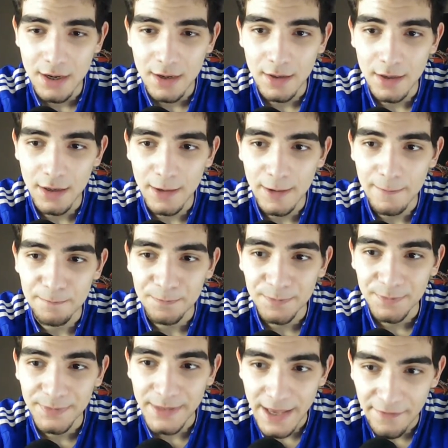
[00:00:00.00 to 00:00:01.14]

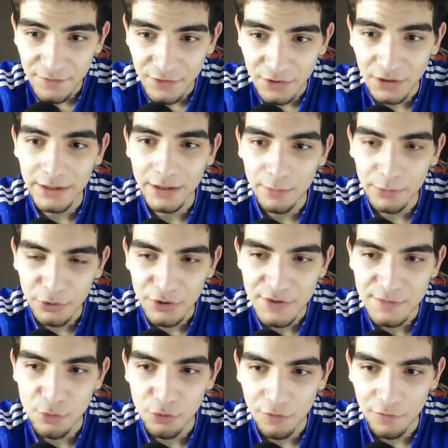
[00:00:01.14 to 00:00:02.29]
Definitely, I'll be doing this
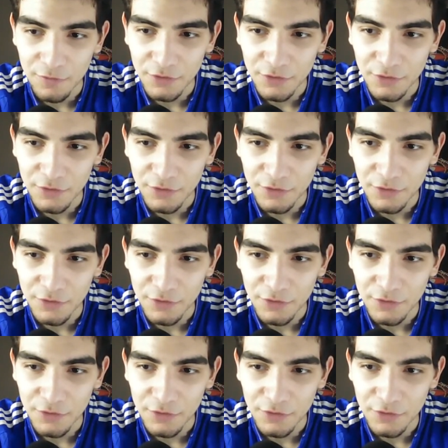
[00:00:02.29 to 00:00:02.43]
more often.